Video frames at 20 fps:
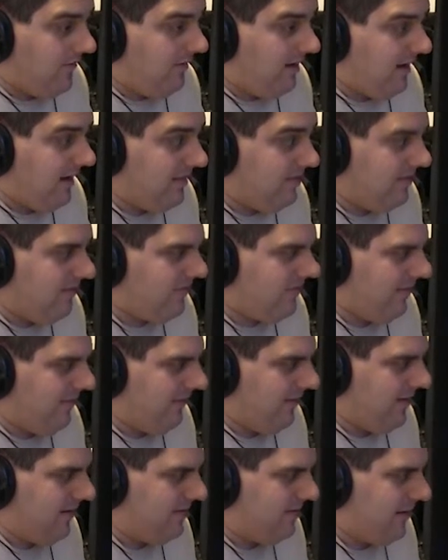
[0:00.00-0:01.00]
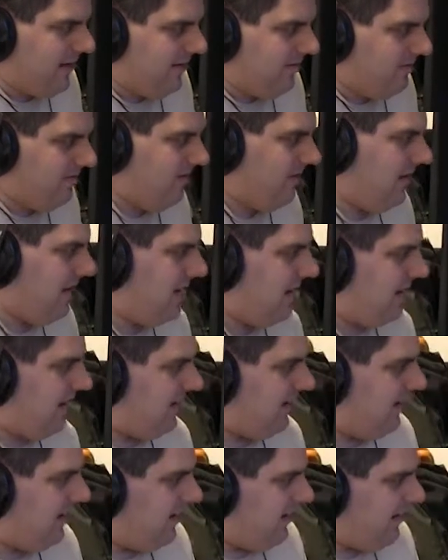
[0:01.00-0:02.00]
already at Detroit Renaissance,
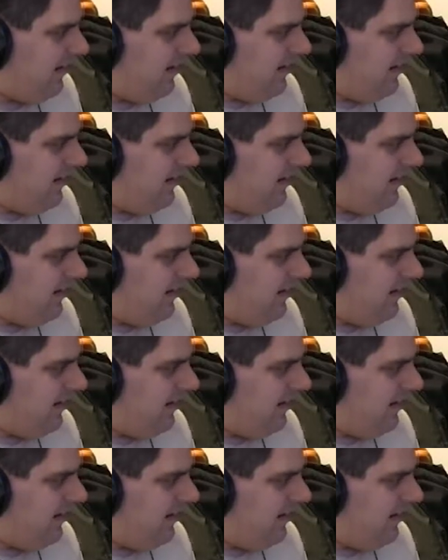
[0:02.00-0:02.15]
and